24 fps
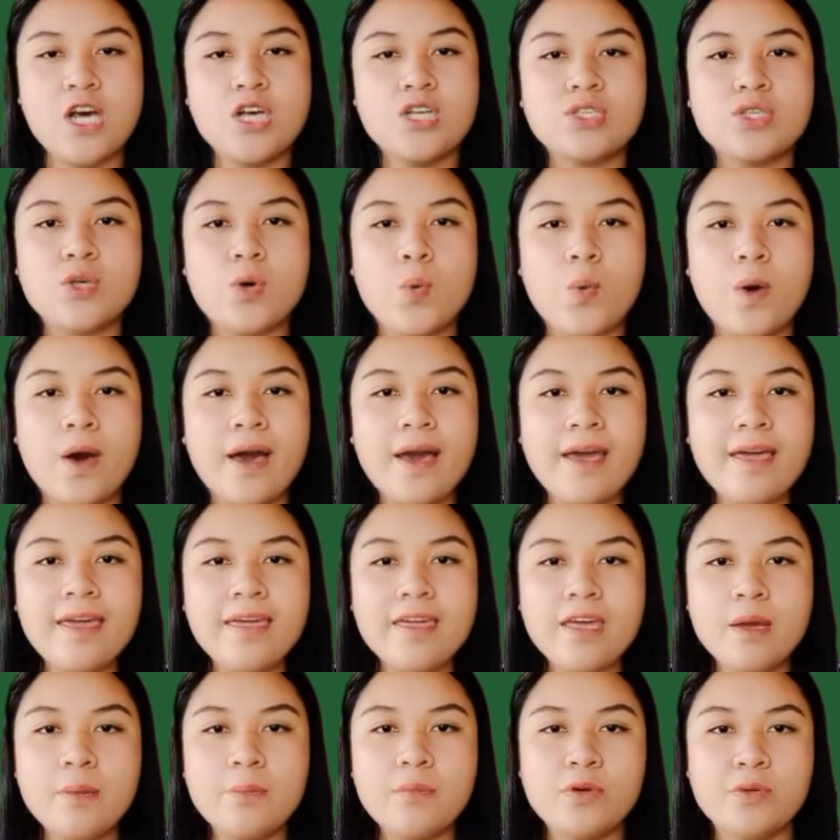So I
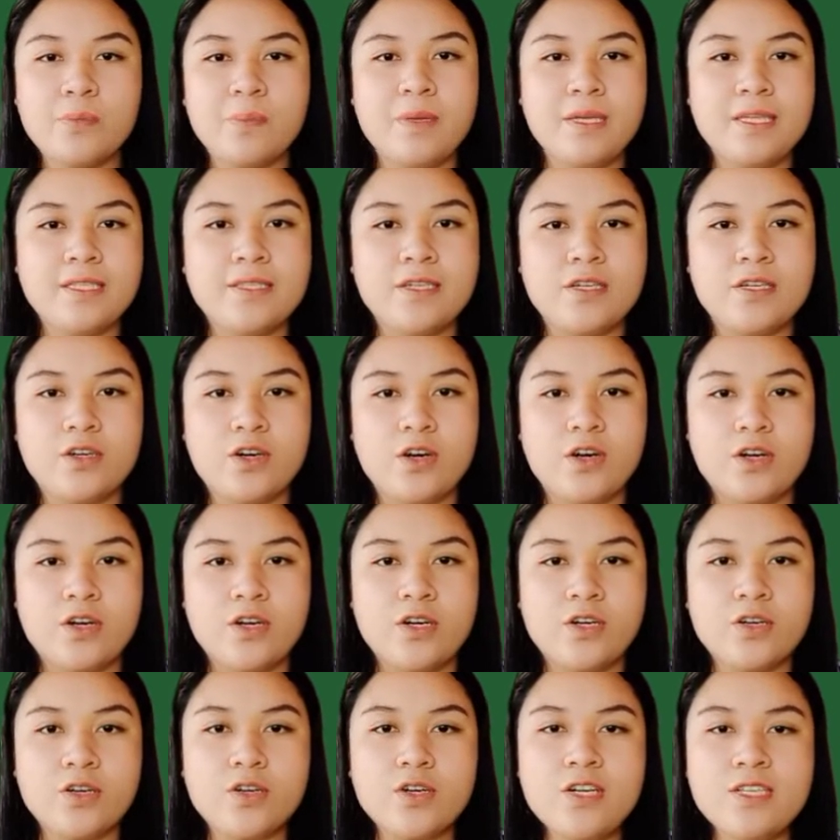am Ruby De Rora
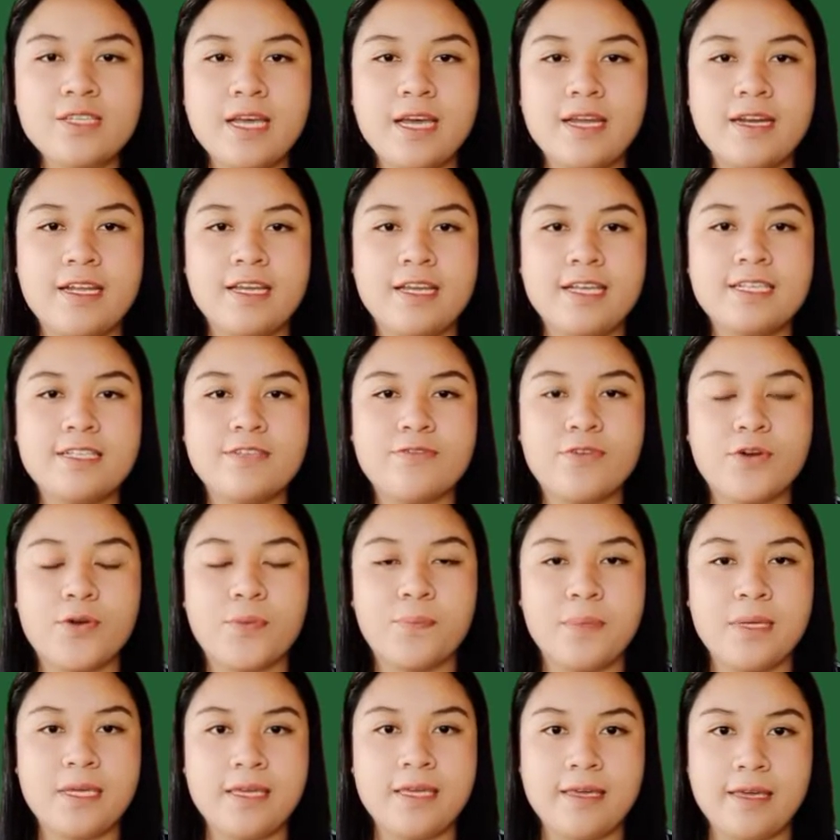Corsanes from
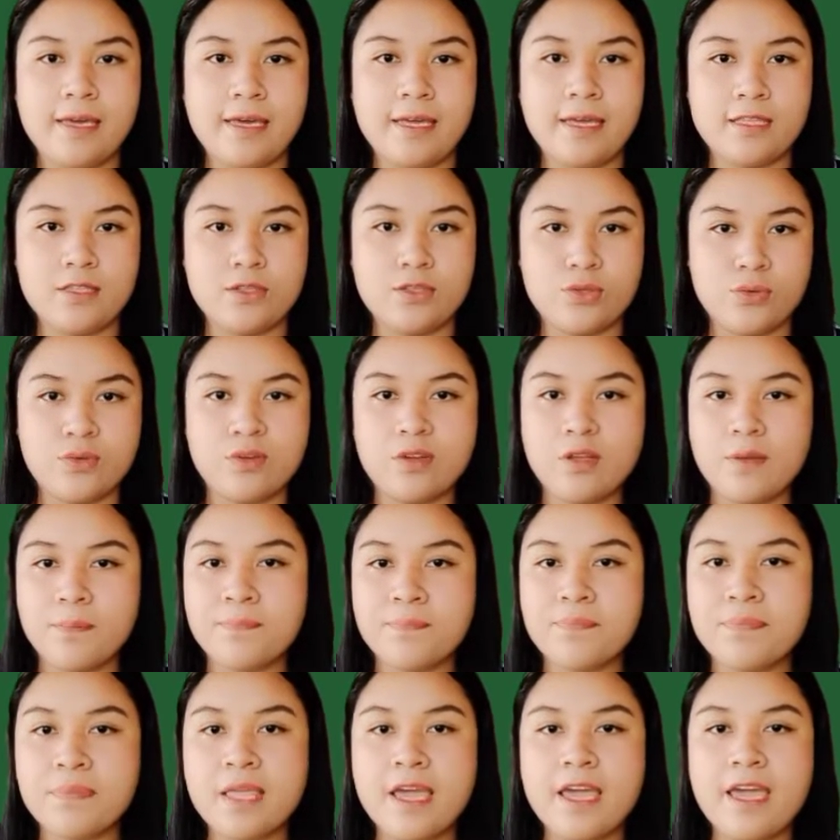BEd 2D.
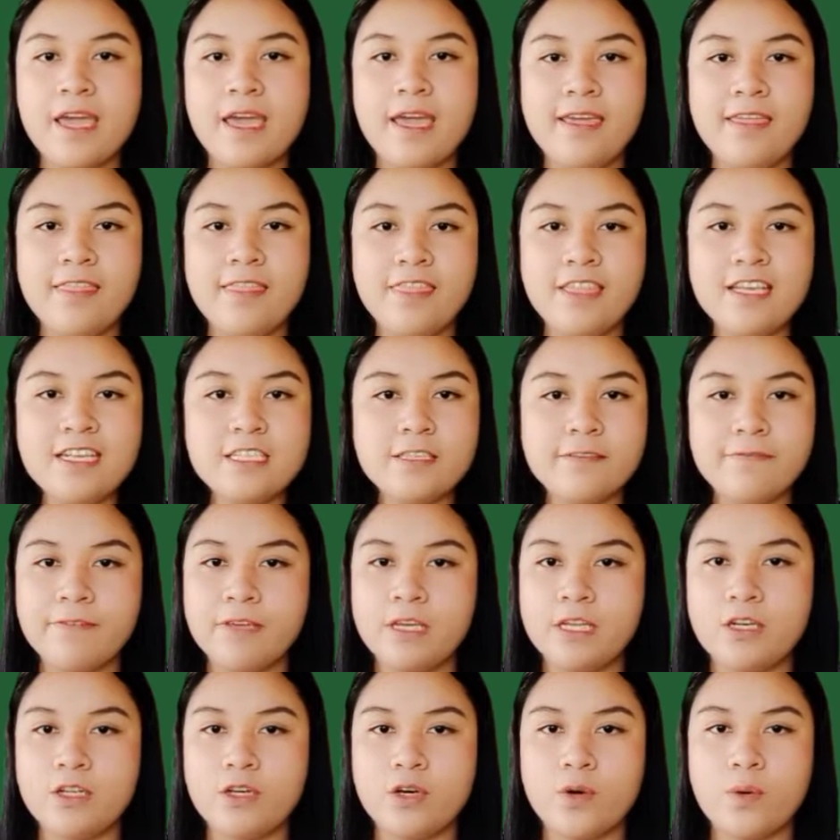In this
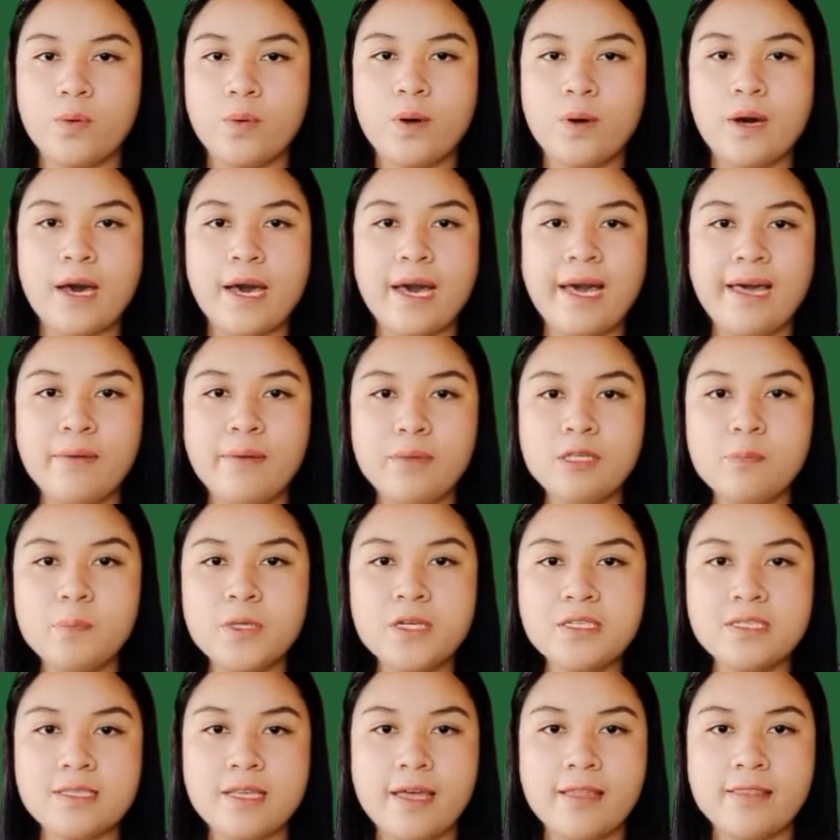video, I will
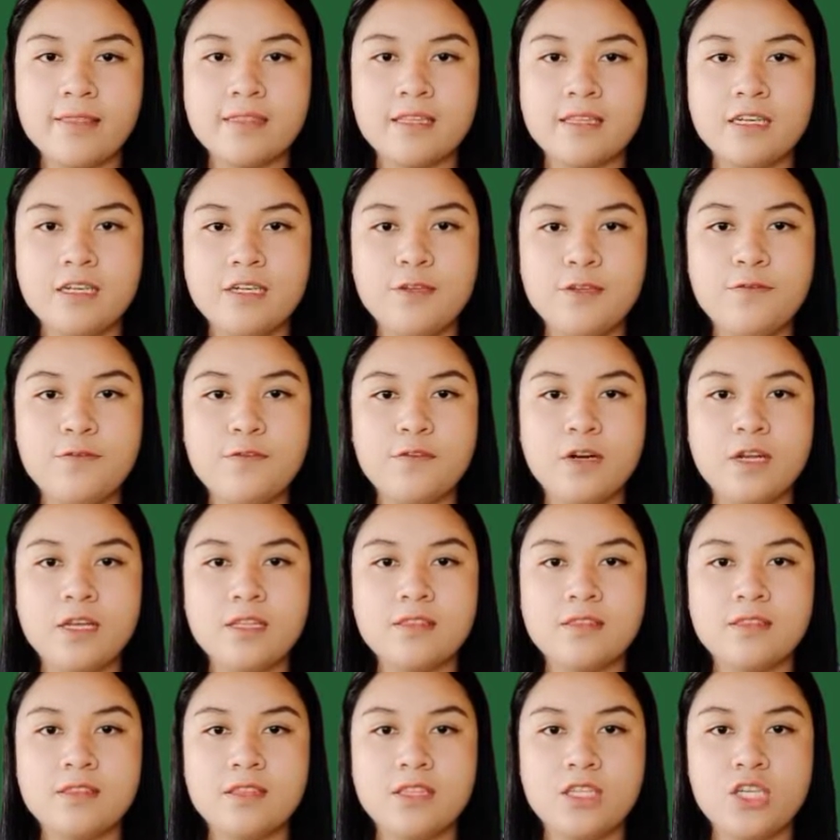present the different
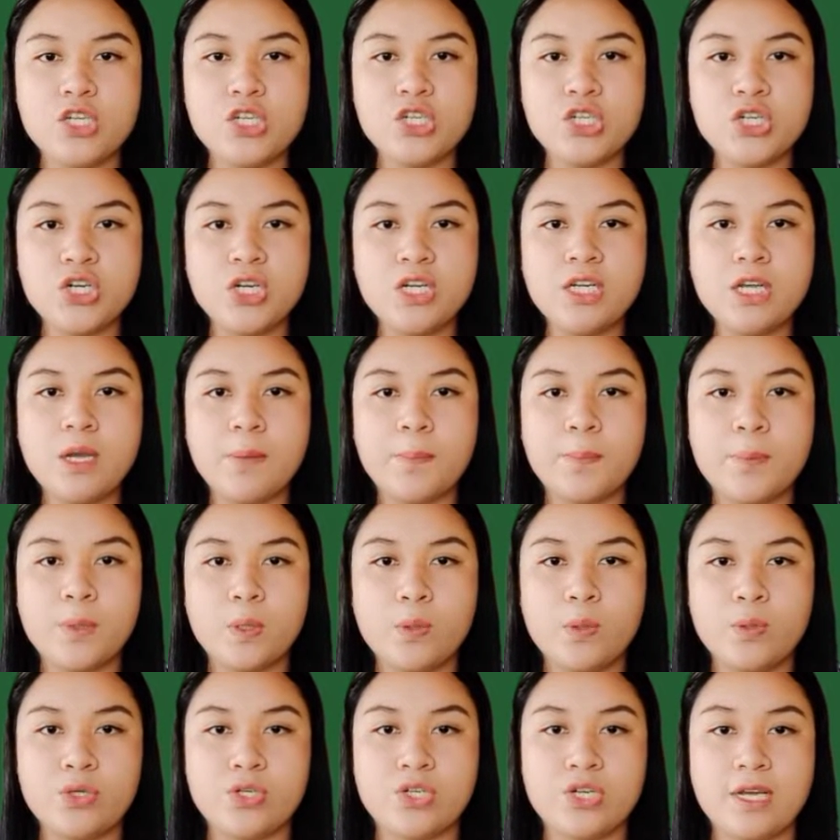teaching
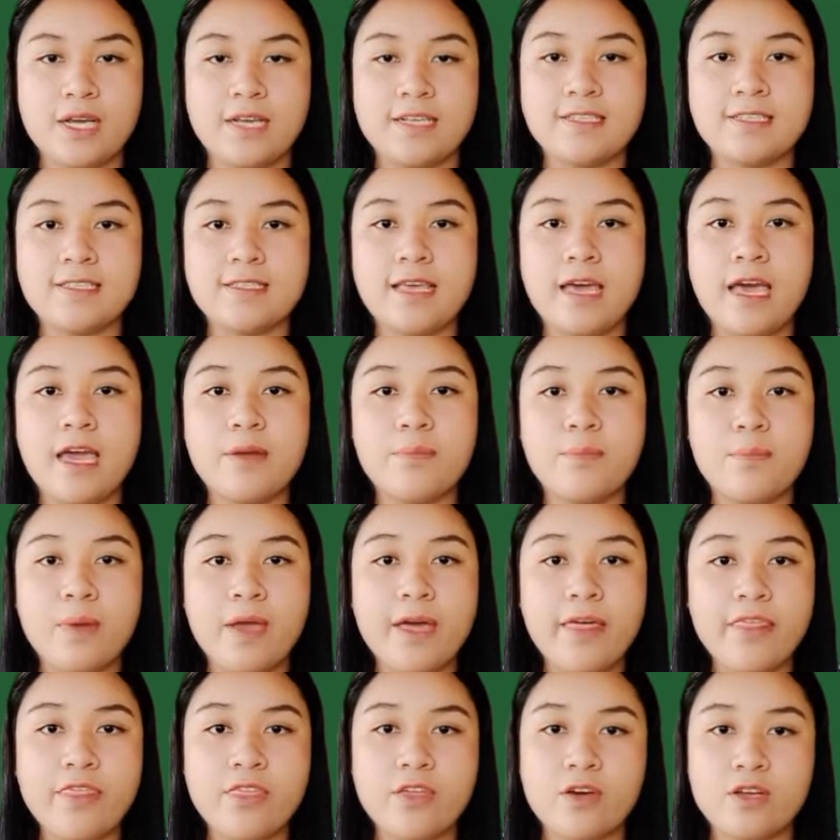approaches and
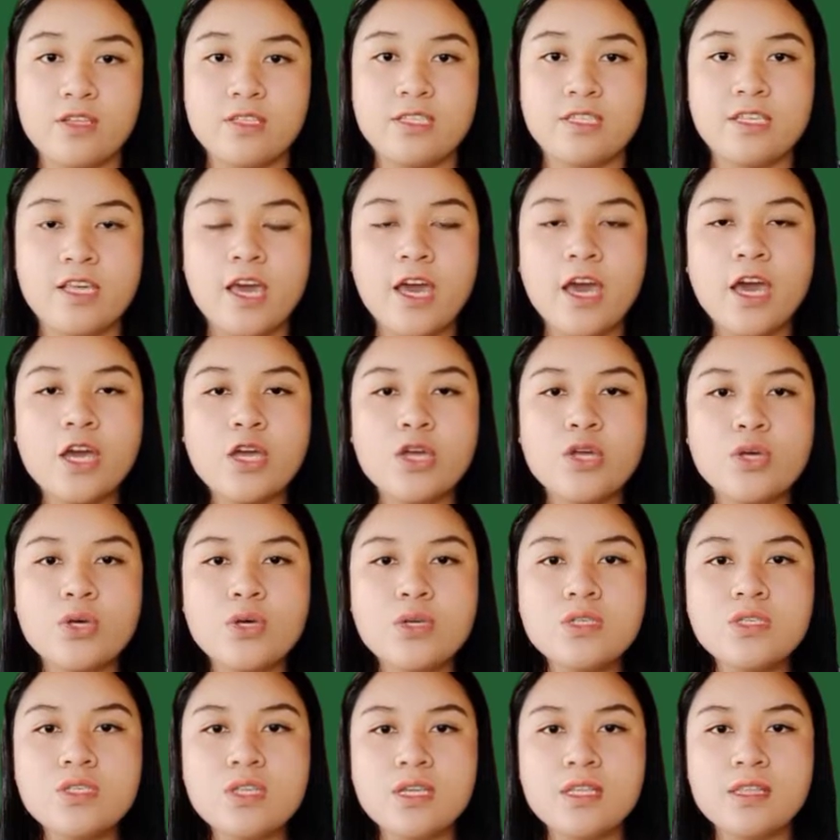methods
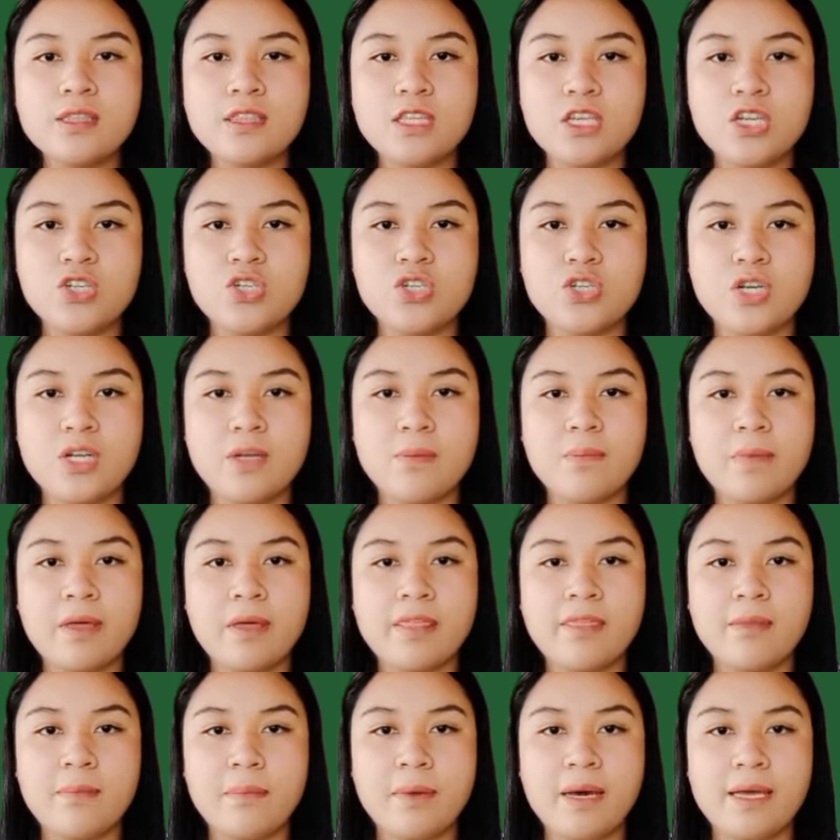used in teaching
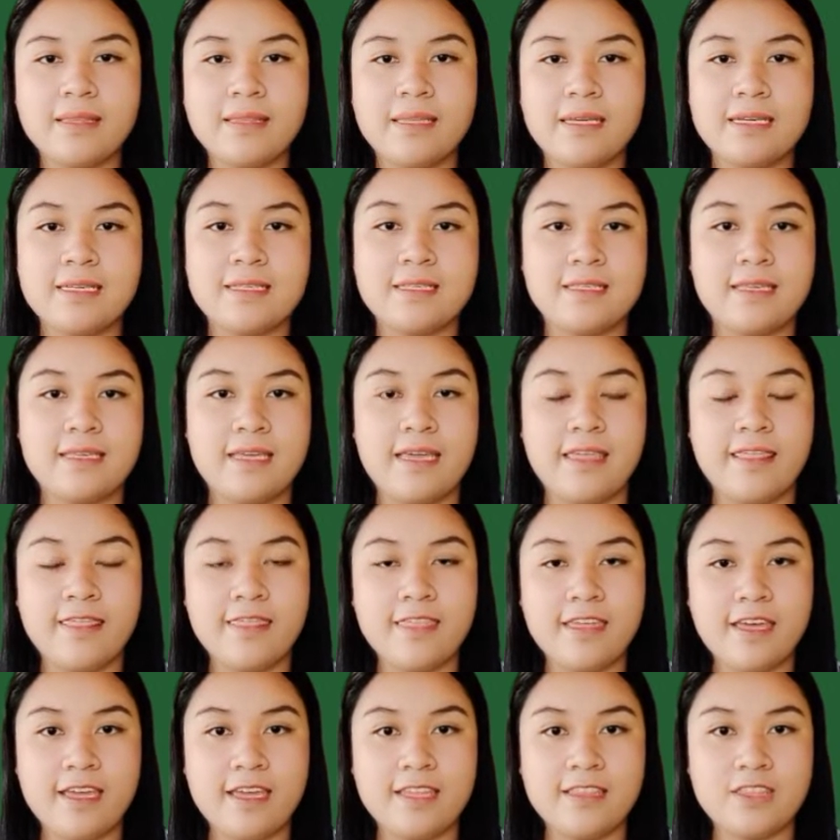mathematics in the
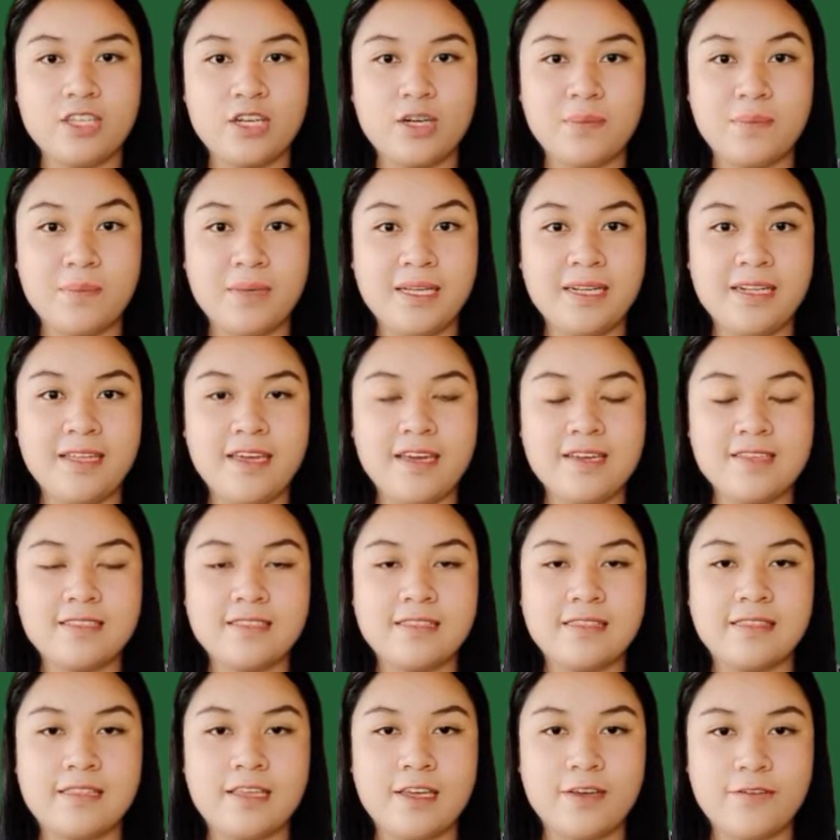intermediate
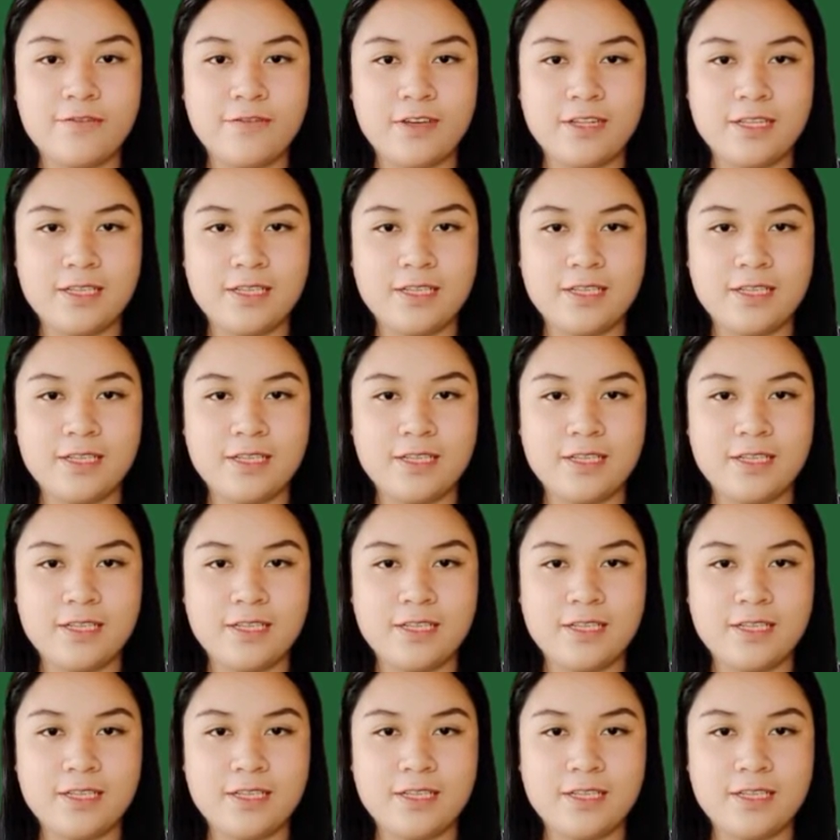level.